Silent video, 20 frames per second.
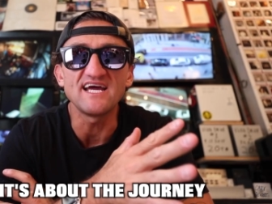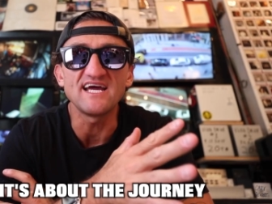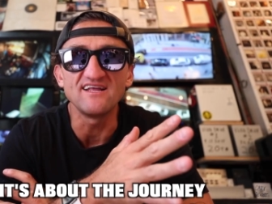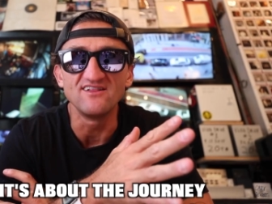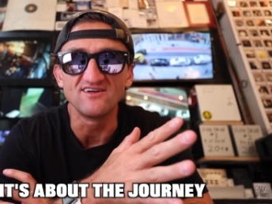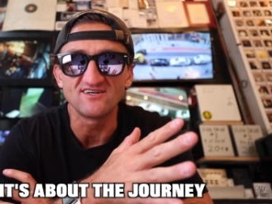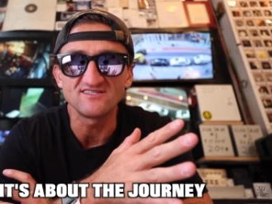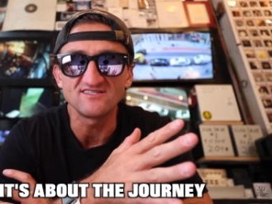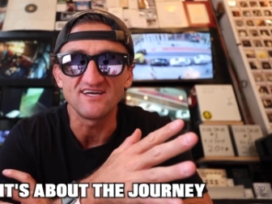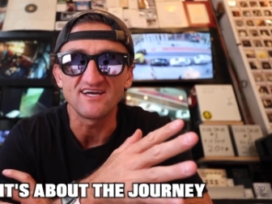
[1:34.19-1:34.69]

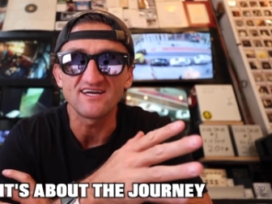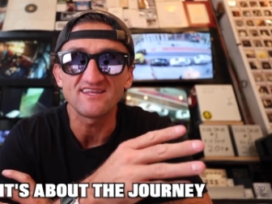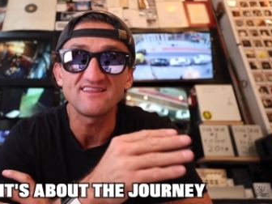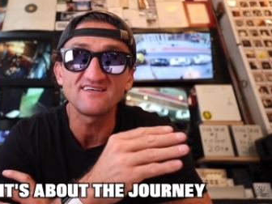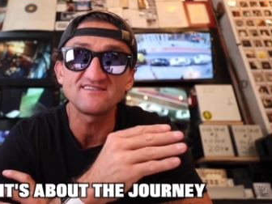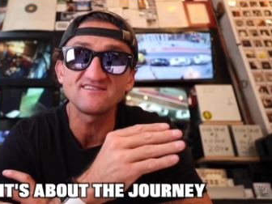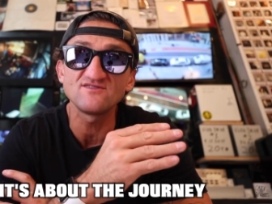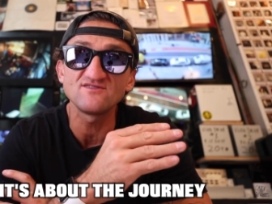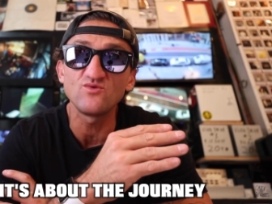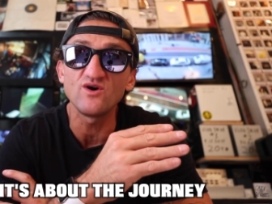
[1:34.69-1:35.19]
success
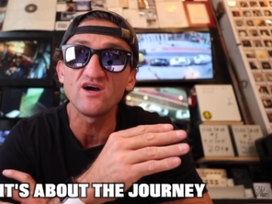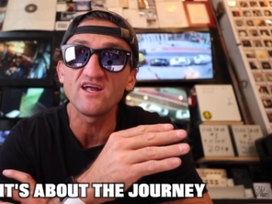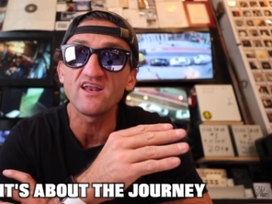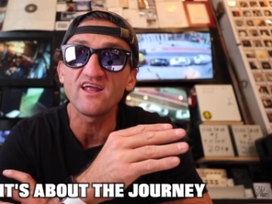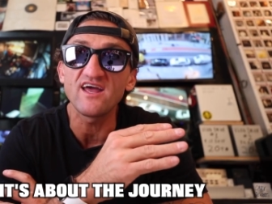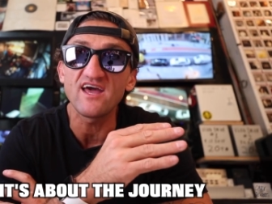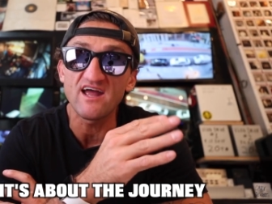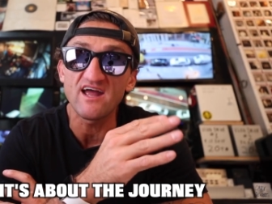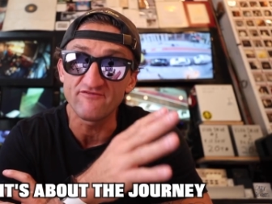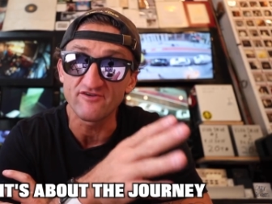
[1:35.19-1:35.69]
to him
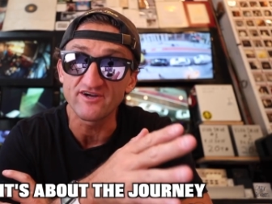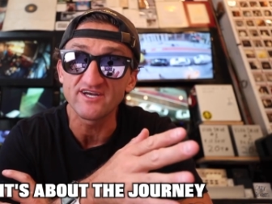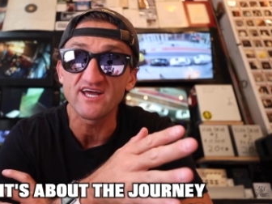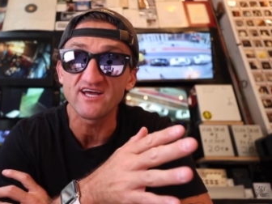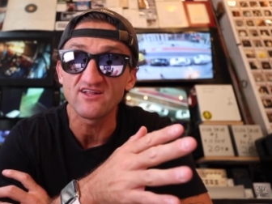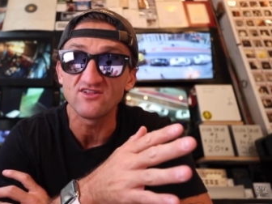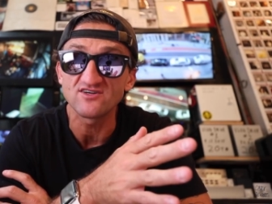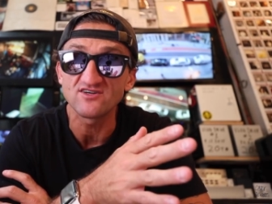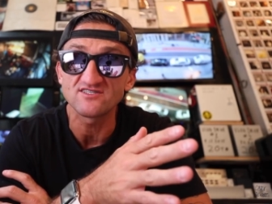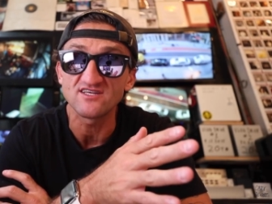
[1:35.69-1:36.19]
is the